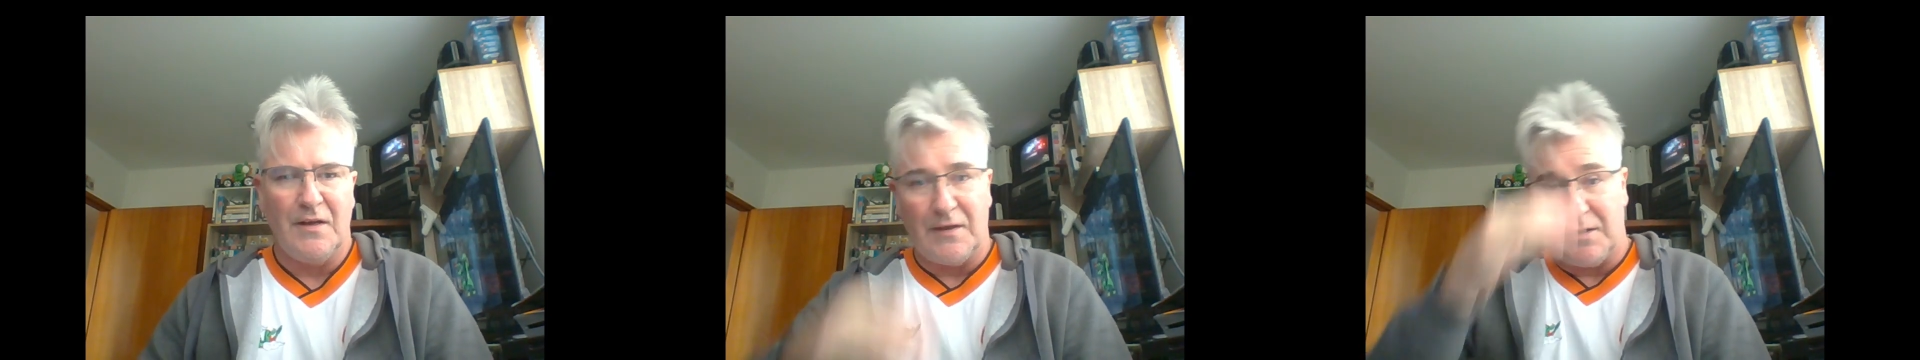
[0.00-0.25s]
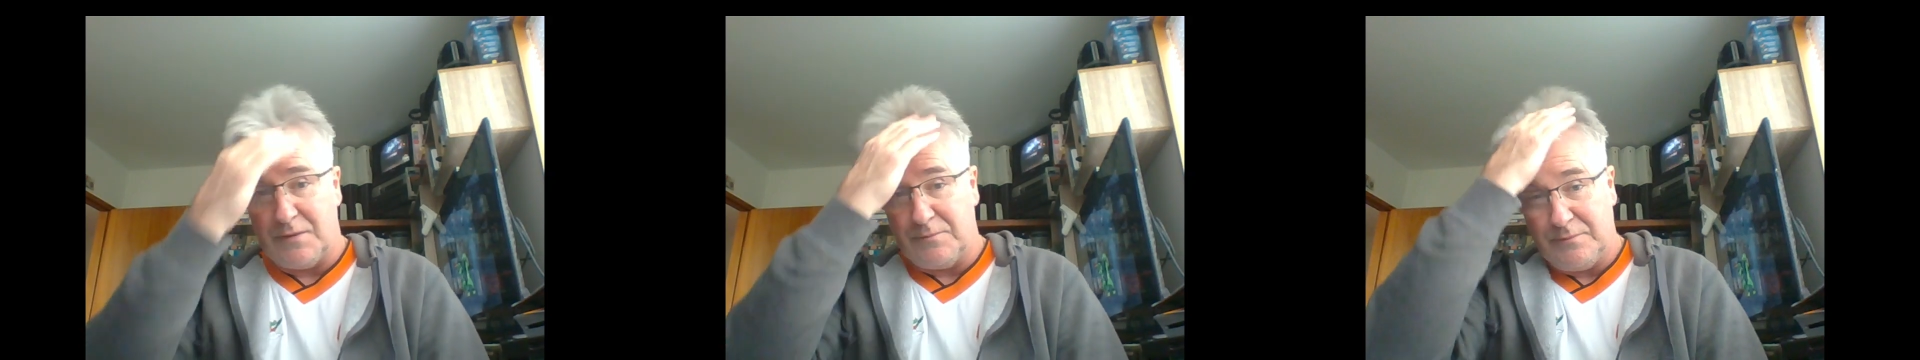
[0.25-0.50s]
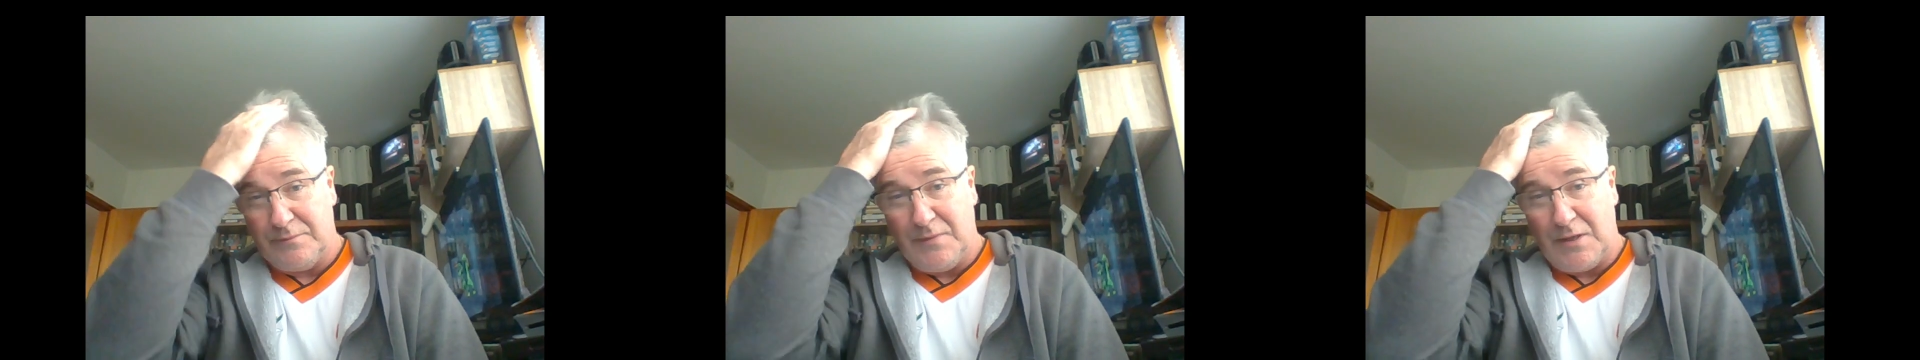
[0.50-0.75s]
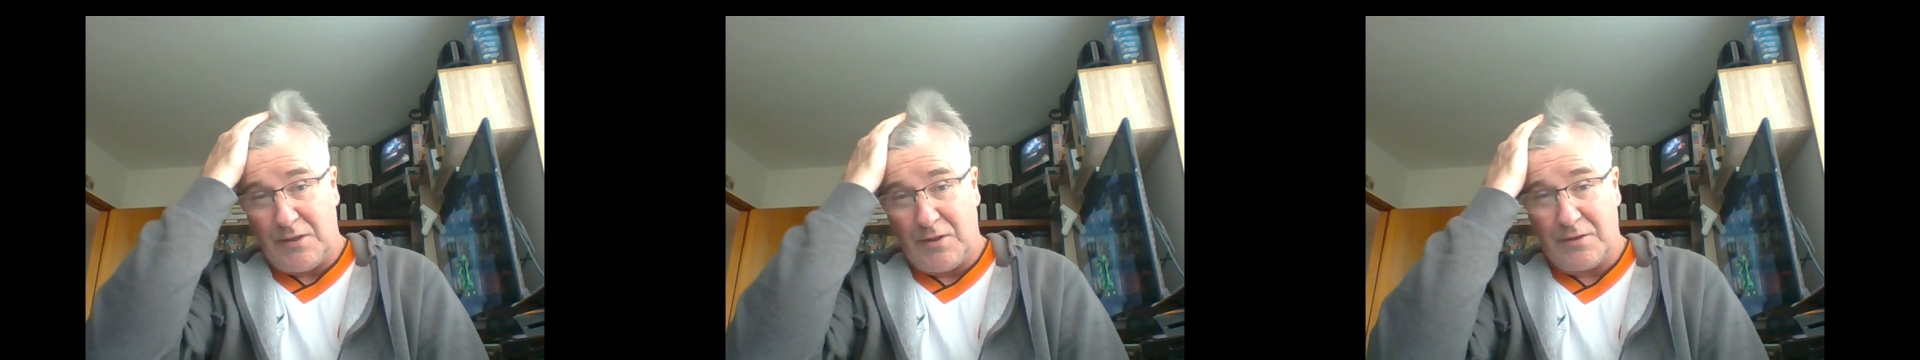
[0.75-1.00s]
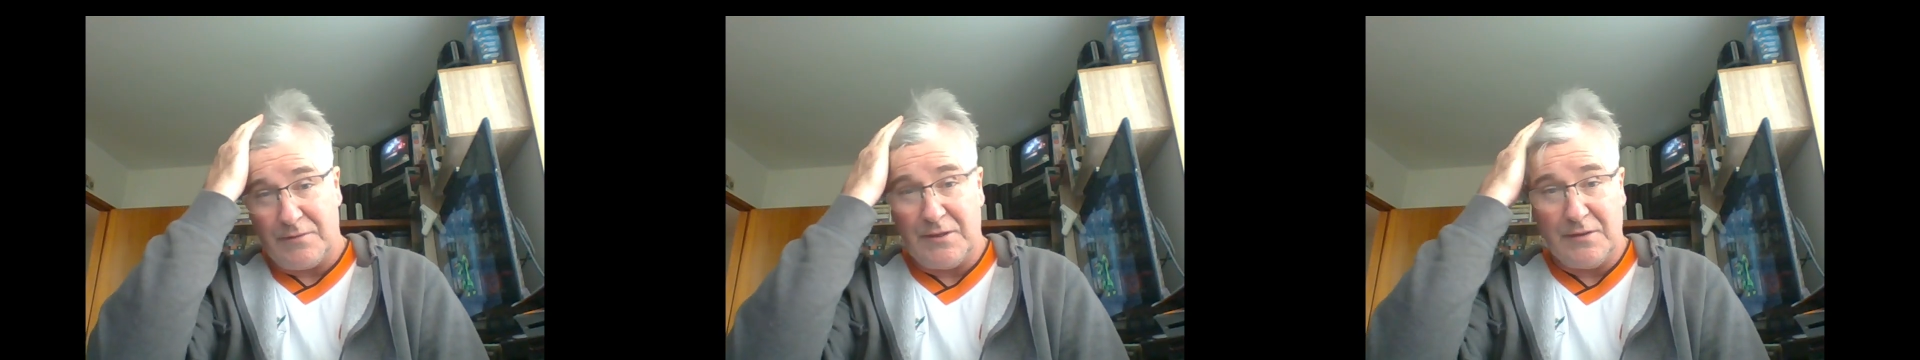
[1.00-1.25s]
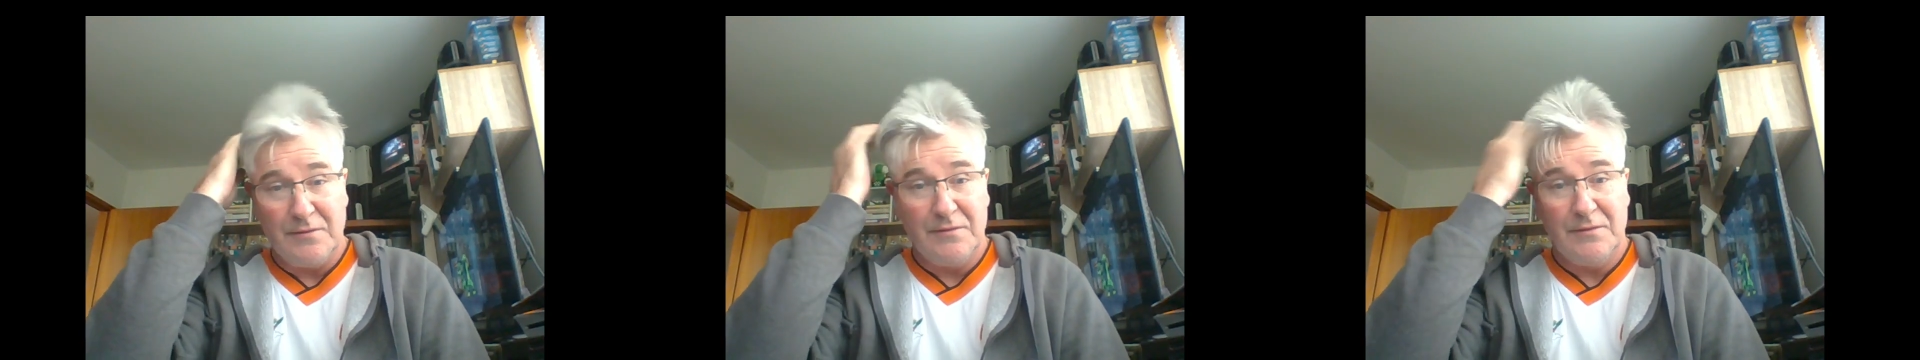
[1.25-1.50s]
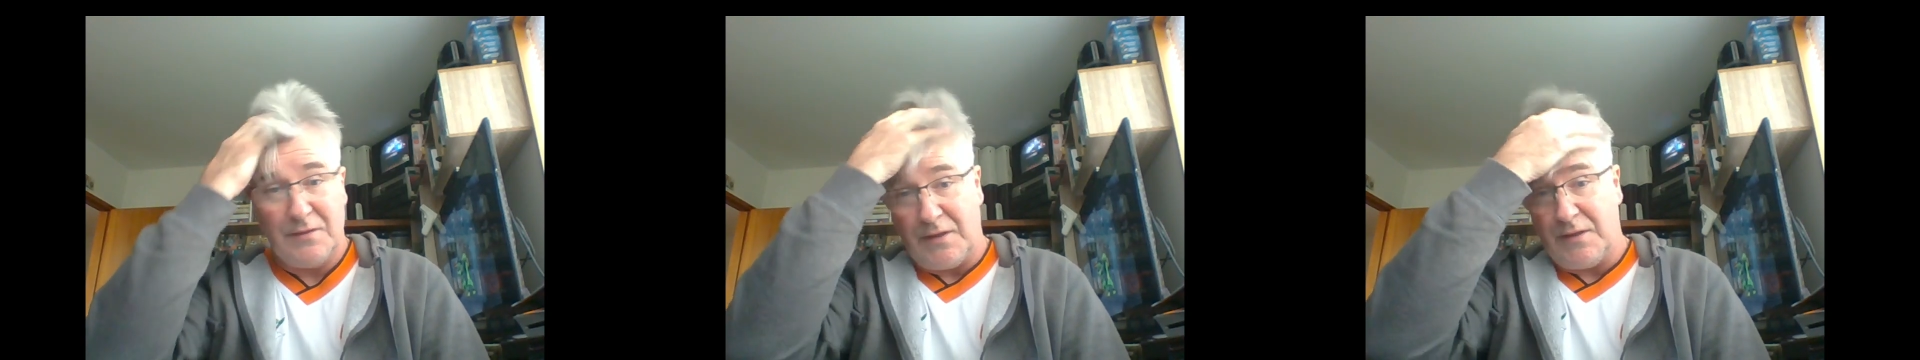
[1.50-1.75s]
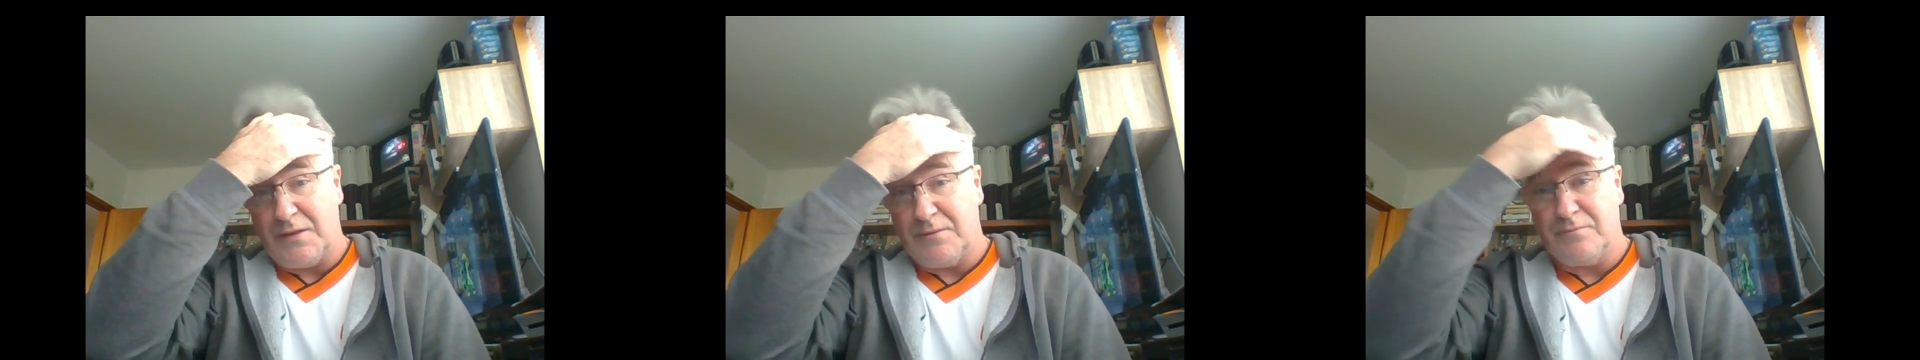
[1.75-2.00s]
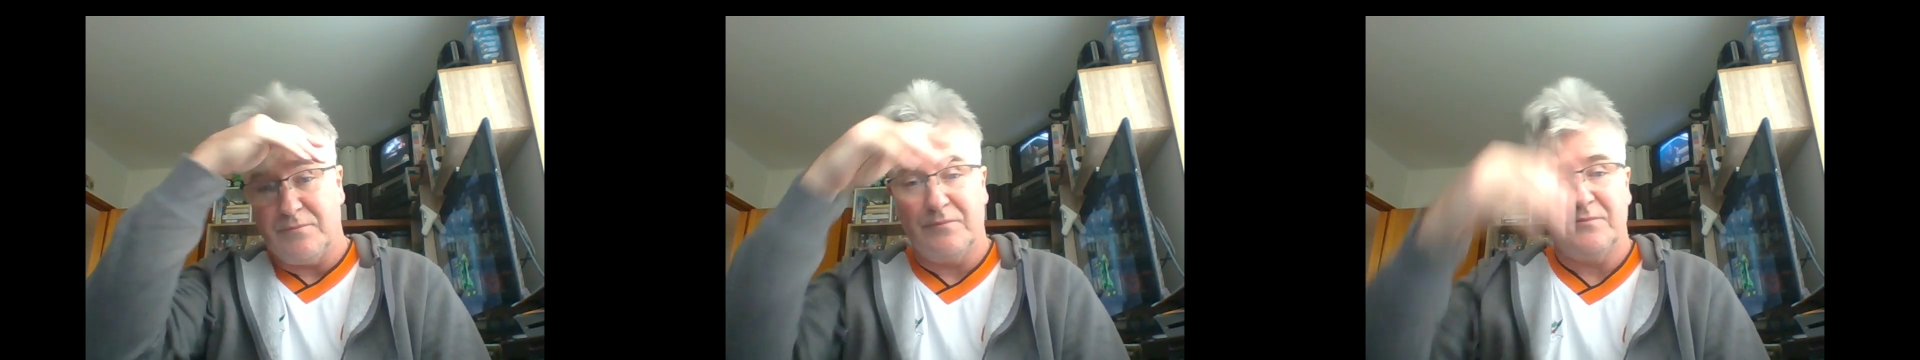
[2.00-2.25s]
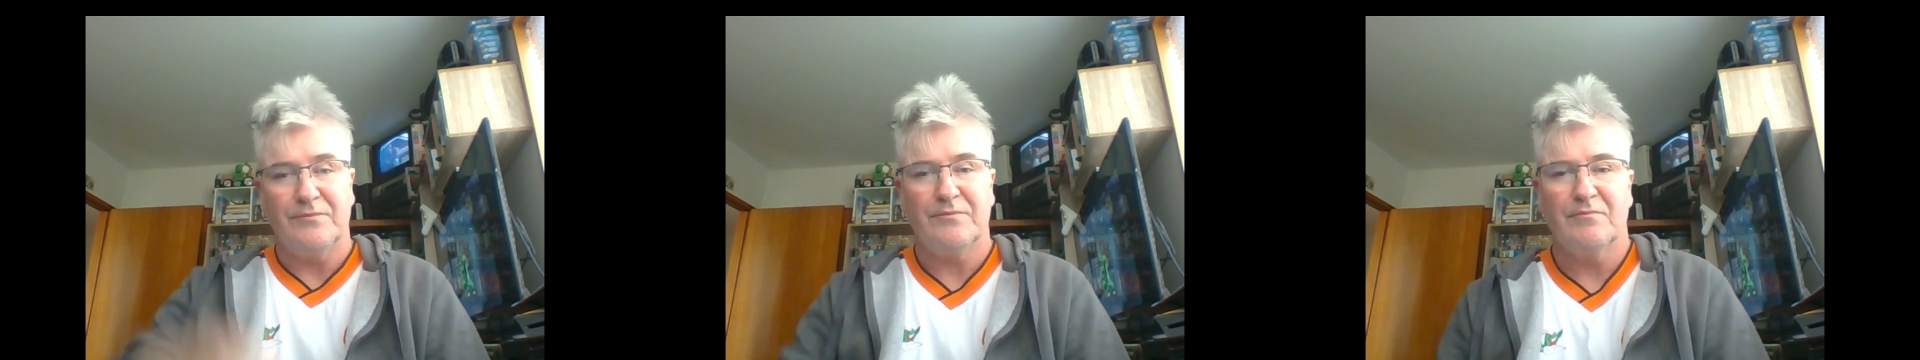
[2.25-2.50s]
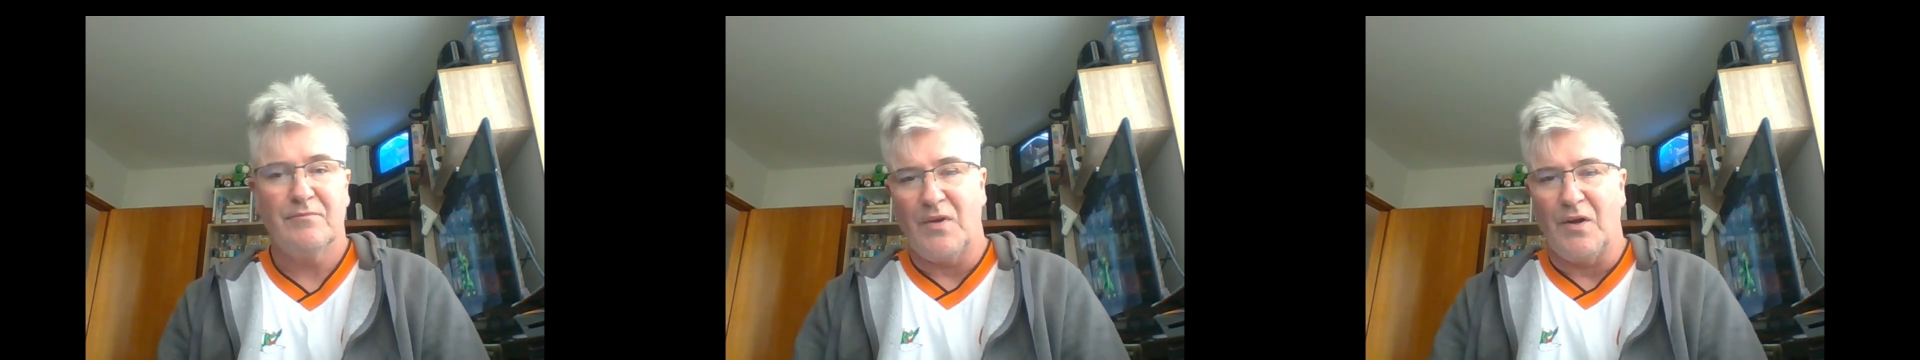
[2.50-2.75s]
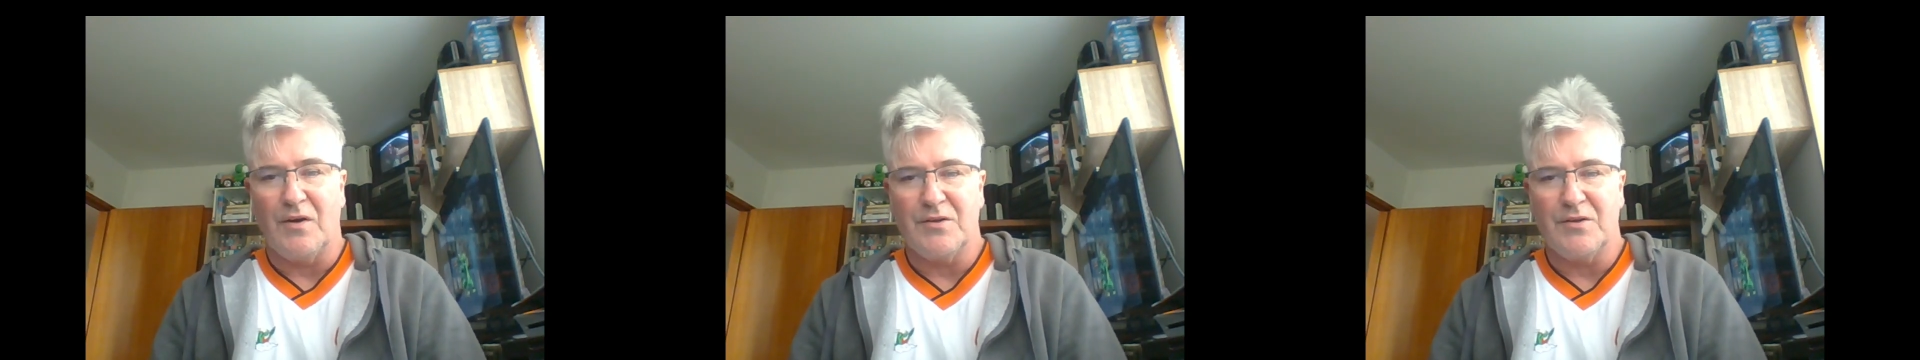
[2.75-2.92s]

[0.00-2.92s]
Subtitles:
A lot of it, I